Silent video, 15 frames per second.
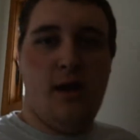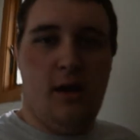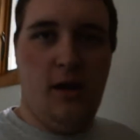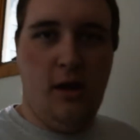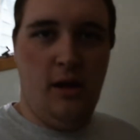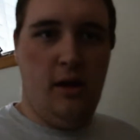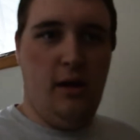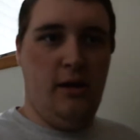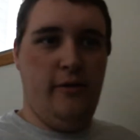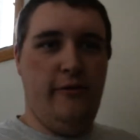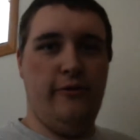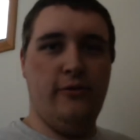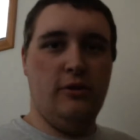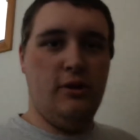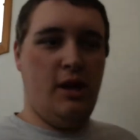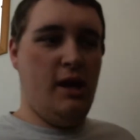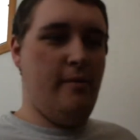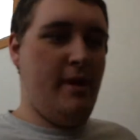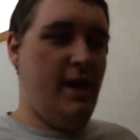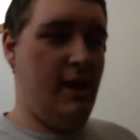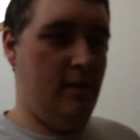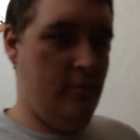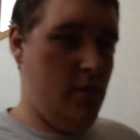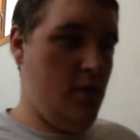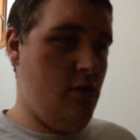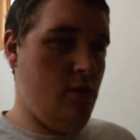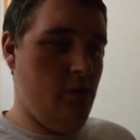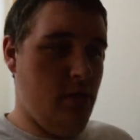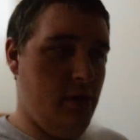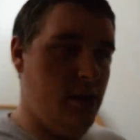on full automatic
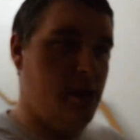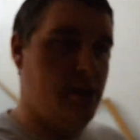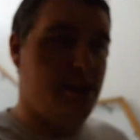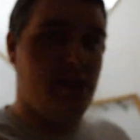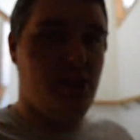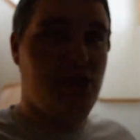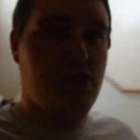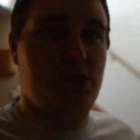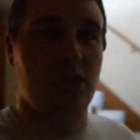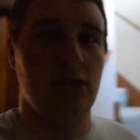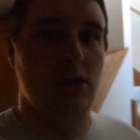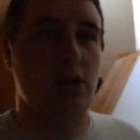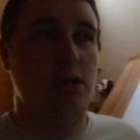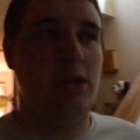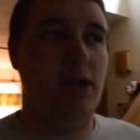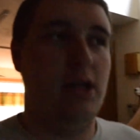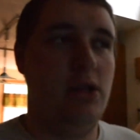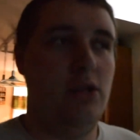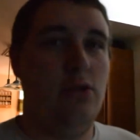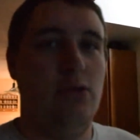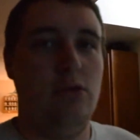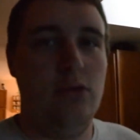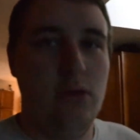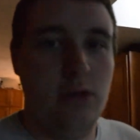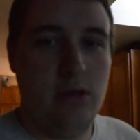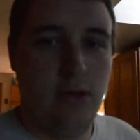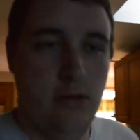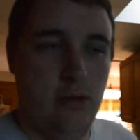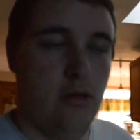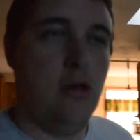mode because I just learned it can do
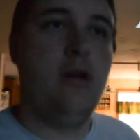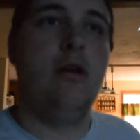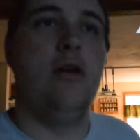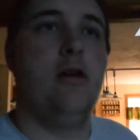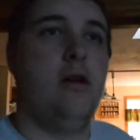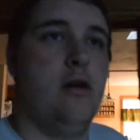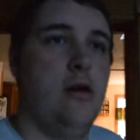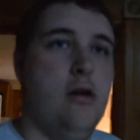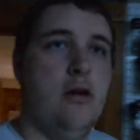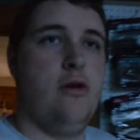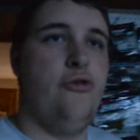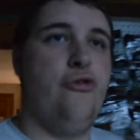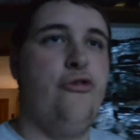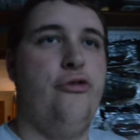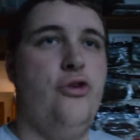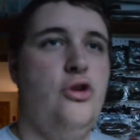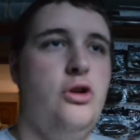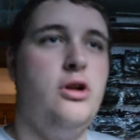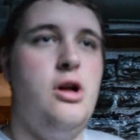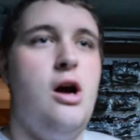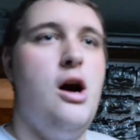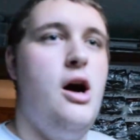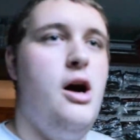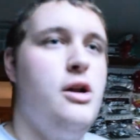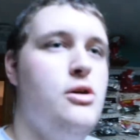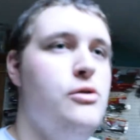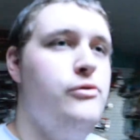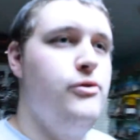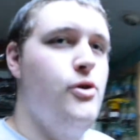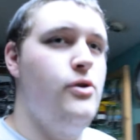full
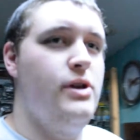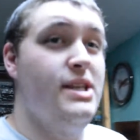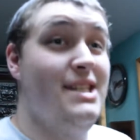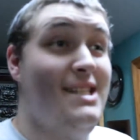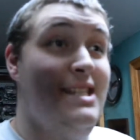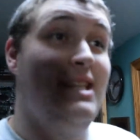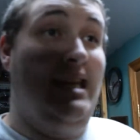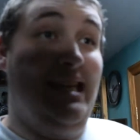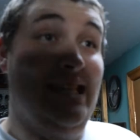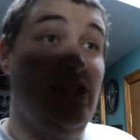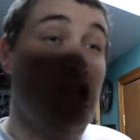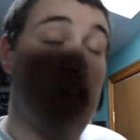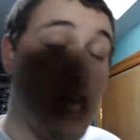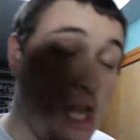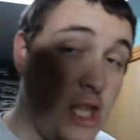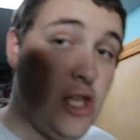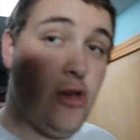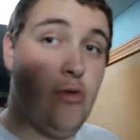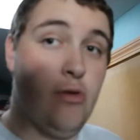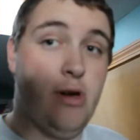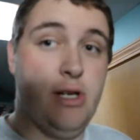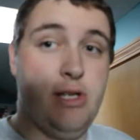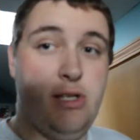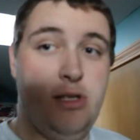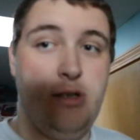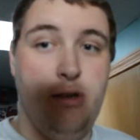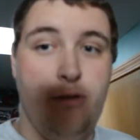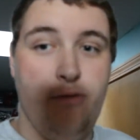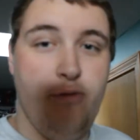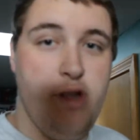autofocus continuous
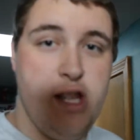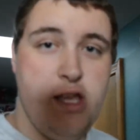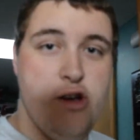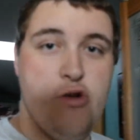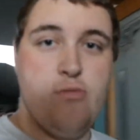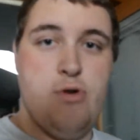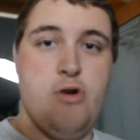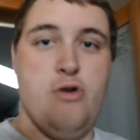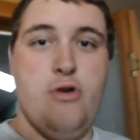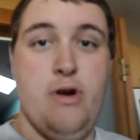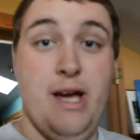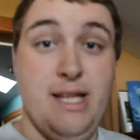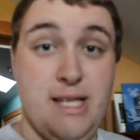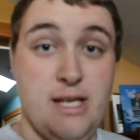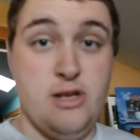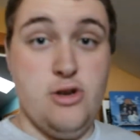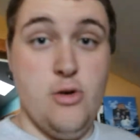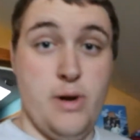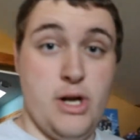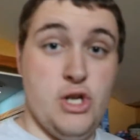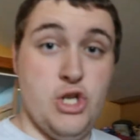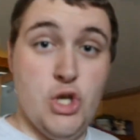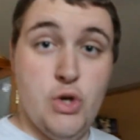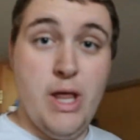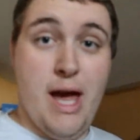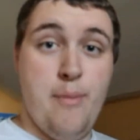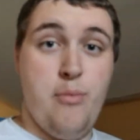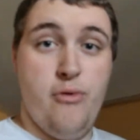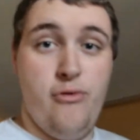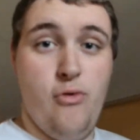in video mode. I didn't know it could do
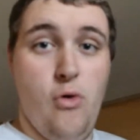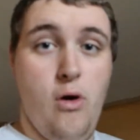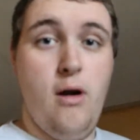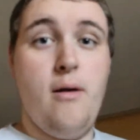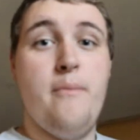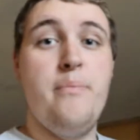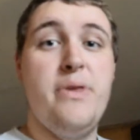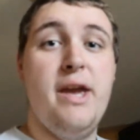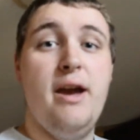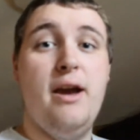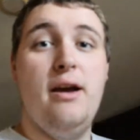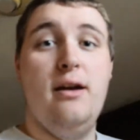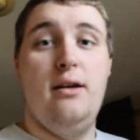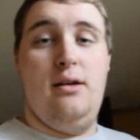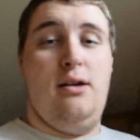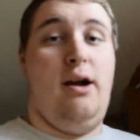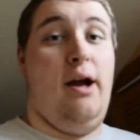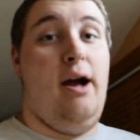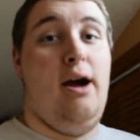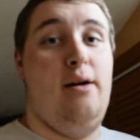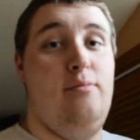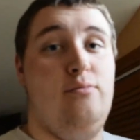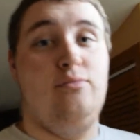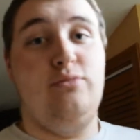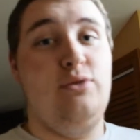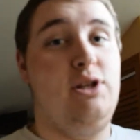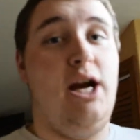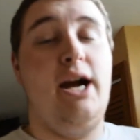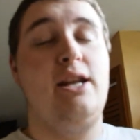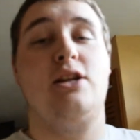that before. I'm
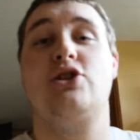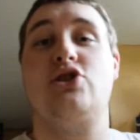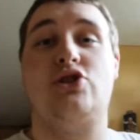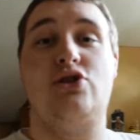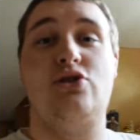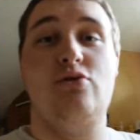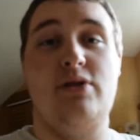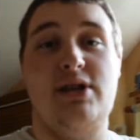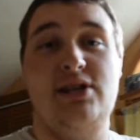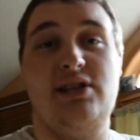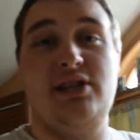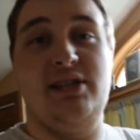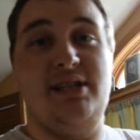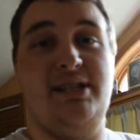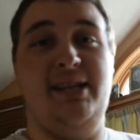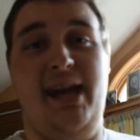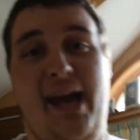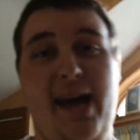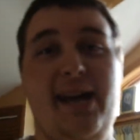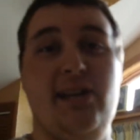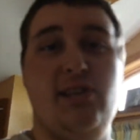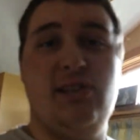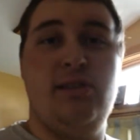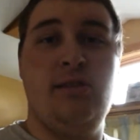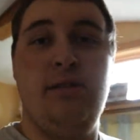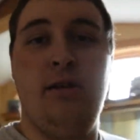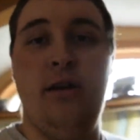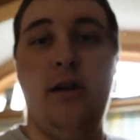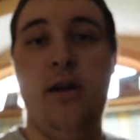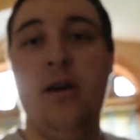kind of just doing this as a test
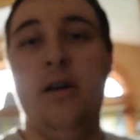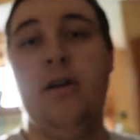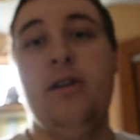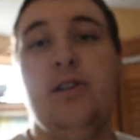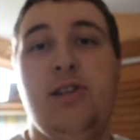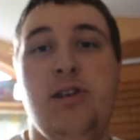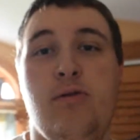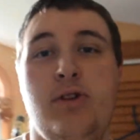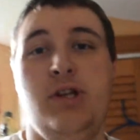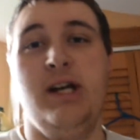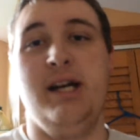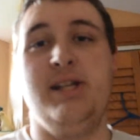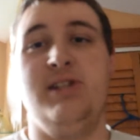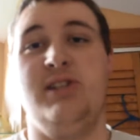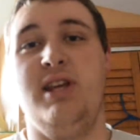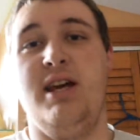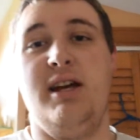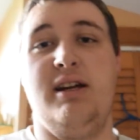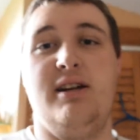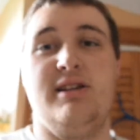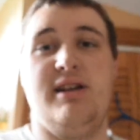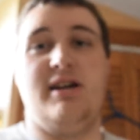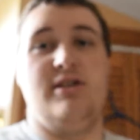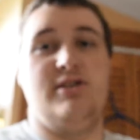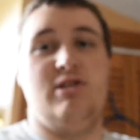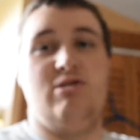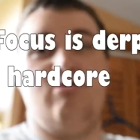see what you guys think. Because I also